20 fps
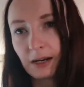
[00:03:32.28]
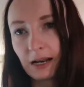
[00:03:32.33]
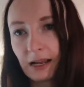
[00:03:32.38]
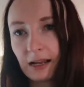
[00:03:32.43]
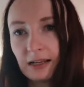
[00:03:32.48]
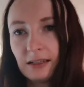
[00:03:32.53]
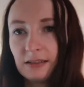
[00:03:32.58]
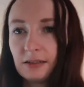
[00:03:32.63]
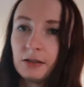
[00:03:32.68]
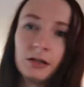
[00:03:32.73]

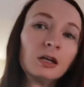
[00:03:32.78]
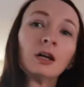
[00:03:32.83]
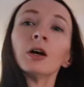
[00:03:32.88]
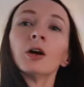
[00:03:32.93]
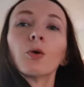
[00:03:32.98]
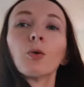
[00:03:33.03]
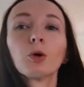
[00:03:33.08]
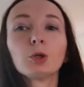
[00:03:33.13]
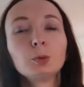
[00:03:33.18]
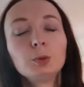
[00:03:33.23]
right?
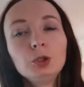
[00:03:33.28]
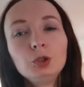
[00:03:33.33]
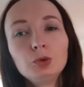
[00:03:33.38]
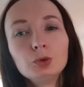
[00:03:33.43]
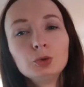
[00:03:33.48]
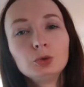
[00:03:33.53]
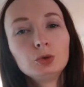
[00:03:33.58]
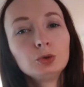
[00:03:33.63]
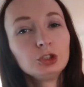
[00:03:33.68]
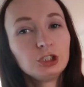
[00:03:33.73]
What we
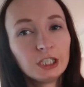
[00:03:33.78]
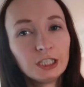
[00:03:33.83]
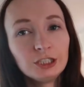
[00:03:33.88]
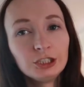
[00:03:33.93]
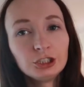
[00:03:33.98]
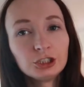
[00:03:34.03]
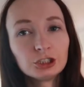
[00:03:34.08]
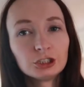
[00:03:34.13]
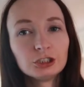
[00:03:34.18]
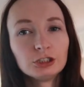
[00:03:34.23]
do to
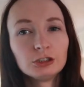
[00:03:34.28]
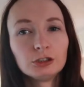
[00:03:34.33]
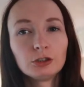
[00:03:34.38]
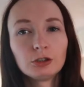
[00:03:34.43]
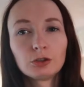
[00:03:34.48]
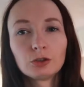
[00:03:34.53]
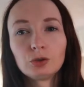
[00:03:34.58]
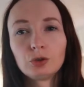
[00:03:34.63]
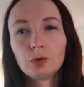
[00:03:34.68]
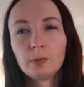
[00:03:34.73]
change it
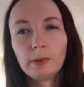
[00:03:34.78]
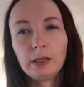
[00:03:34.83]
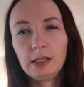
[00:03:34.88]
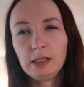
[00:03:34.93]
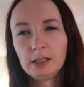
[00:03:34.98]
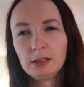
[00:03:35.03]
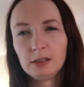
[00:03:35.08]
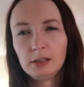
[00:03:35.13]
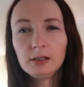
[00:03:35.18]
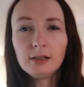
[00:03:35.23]
or to
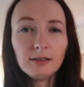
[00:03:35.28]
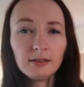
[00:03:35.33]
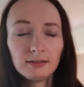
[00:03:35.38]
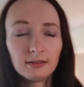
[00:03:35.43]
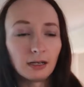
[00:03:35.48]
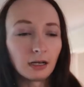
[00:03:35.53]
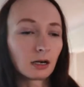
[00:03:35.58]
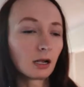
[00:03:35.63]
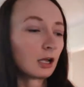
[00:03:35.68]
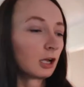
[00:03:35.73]
make it
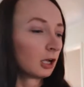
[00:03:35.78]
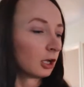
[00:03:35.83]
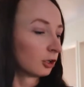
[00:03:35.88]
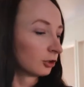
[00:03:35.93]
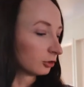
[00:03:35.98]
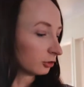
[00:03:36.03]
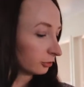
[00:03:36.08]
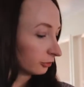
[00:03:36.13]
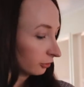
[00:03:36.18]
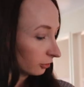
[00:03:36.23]
easier.
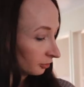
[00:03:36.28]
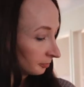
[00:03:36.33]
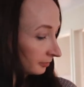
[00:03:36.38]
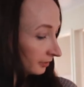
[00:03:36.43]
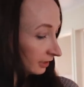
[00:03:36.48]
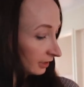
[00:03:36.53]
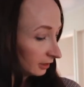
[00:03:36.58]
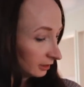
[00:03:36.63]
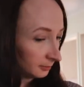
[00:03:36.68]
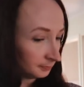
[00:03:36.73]
So for
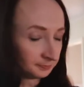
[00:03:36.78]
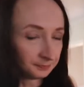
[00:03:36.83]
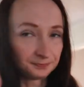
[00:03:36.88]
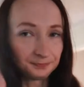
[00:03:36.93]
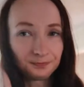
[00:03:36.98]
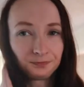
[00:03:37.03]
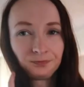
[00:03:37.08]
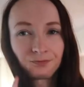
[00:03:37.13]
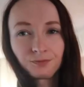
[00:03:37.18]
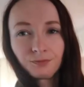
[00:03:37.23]
me,
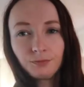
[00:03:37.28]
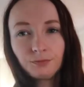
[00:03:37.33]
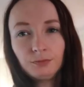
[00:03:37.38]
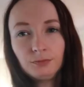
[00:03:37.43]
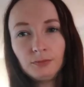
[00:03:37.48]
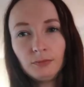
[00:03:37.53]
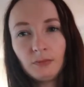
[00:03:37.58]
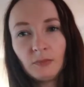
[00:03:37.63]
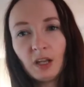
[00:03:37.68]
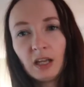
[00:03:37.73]

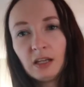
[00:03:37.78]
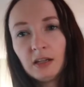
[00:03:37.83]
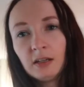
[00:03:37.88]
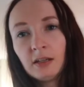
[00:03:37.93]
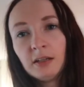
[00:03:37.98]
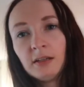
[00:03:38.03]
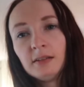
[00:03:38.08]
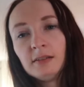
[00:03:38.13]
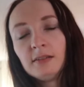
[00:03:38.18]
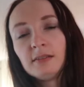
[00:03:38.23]

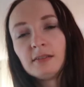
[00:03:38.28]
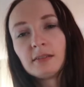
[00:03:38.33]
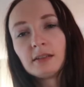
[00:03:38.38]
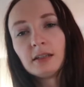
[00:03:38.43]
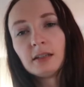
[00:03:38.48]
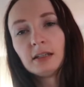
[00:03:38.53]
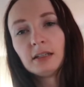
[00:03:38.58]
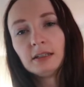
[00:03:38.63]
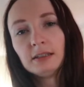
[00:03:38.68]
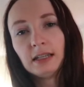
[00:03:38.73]
it's
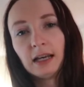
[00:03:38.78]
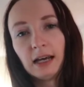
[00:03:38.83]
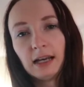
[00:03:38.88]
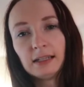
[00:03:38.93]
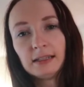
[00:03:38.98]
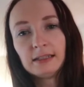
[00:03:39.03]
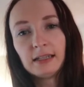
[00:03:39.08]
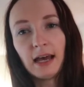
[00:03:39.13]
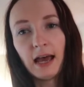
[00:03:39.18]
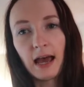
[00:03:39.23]

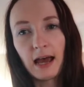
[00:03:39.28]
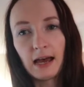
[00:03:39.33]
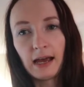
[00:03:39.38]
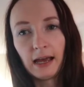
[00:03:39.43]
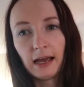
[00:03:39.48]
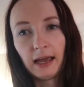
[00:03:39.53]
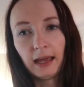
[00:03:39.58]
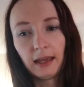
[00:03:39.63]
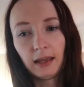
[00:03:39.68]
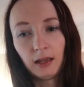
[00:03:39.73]
that
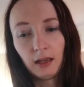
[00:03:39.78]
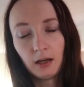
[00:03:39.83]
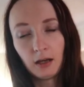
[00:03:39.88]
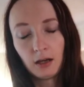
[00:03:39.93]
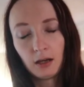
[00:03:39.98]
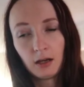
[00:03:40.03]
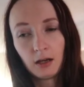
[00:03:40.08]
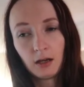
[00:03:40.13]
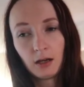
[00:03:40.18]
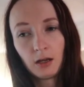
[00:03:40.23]
I
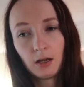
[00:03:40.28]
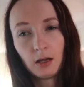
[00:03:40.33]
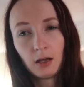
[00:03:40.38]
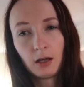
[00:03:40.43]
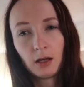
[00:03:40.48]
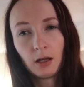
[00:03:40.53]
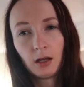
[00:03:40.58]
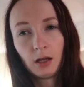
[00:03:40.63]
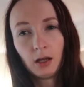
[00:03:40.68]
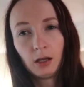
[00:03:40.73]

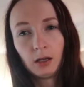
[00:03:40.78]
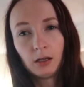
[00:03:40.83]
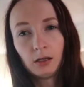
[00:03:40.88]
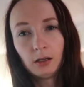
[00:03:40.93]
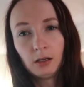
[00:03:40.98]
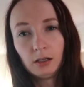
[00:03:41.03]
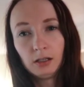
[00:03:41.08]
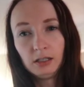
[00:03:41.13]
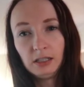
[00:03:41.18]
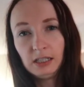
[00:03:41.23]

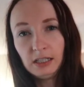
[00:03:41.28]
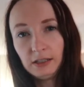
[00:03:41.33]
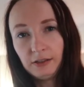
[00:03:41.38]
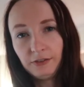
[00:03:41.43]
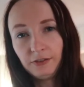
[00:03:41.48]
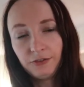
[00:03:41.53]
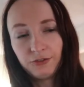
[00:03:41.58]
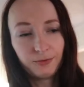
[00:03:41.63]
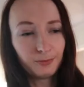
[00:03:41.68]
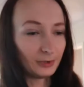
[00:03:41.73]

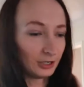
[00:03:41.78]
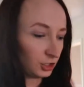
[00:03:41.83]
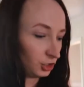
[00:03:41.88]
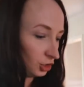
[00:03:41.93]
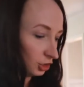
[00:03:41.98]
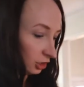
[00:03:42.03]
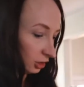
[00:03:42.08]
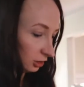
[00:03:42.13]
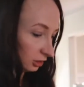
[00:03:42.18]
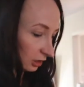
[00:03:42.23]
give my
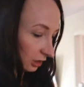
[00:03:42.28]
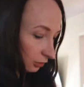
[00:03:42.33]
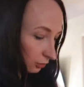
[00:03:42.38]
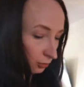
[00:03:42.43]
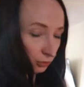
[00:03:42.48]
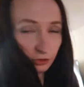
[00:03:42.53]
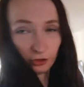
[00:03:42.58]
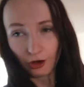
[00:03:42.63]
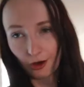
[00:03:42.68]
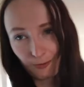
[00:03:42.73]
children
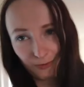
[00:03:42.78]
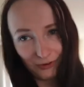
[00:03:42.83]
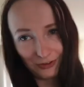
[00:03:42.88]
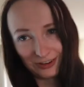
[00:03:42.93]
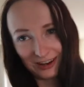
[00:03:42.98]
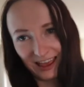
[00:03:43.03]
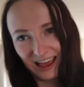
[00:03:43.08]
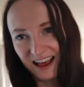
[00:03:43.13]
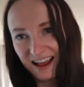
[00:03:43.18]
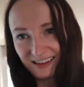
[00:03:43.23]
to
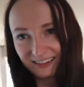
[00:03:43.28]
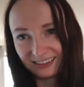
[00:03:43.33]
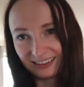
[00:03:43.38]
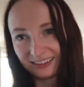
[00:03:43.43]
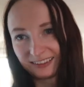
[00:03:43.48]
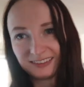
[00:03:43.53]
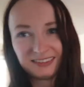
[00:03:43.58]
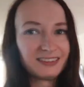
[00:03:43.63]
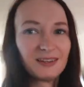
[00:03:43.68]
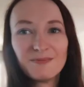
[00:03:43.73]
someone else,
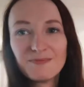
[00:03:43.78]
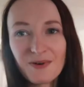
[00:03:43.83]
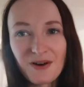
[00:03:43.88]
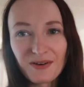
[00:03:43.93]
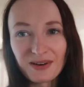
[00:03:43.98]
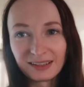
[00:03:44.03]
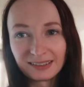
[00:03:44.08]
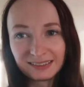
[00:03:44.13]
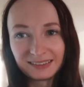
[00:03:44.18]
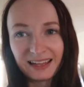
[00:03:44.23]
as simple
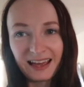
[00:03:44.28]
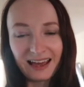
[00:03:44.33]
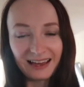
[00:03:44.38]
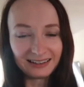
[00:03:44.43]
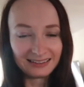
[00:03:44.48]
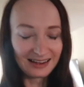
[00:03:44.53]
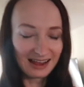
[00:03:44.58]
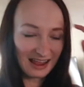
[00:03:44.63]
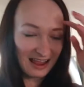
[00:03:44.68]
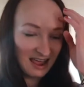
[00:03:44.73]
as
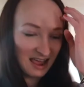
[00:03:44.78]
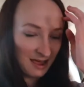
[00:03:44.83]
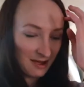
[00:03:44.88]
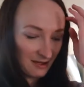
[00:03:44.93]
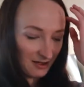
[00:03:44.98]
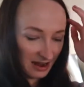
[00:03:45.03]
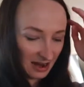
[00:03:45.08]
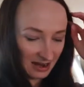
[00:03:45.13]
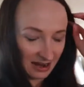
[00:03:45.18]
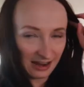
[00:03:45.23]
that.
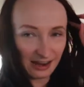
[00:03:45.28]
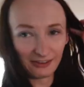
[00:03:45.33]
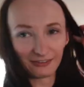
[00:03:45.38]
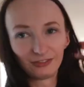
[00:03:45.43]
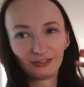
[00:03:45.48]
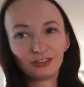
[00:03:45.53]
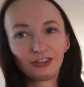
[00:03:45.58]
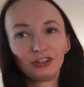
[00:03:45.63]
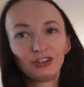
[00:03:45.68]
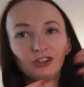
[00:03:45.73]
I
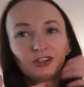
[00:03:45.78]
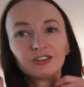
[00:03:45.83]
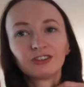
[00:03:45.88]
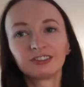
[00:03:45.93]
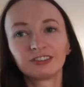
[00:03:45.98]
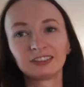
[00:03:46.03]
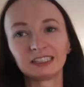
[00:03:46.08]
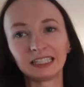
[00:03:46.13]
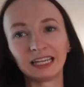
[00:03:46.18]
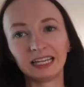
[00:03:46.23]
have
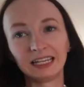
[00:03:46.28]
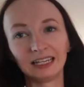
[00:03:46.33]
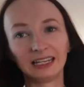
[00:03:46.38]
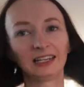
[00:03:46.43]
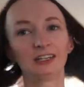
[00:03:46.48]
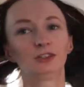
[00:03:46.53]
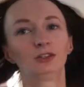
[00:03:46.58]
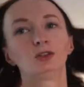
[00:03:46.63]
Tuesday and